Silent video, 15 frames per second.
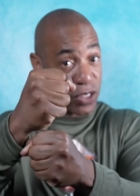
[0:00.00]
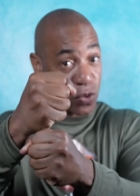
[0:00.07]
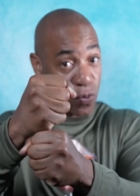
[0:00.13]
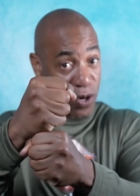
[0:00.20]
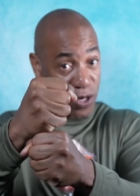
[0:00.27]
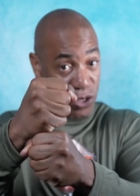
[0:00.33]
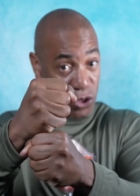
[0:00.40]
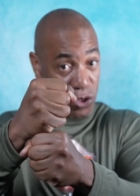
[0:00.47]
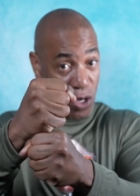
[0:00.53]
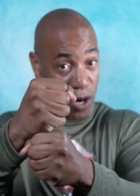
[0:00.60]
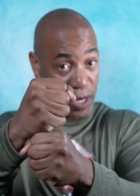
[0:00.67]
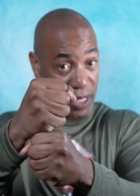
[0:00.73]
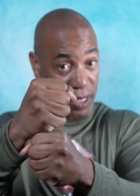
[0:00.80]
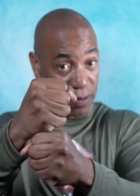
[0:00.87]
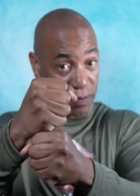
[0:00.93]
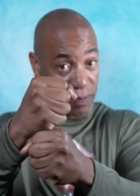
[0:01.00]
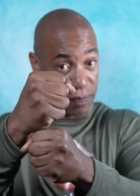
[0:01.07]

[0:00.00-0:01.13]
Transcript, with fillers: to where it started.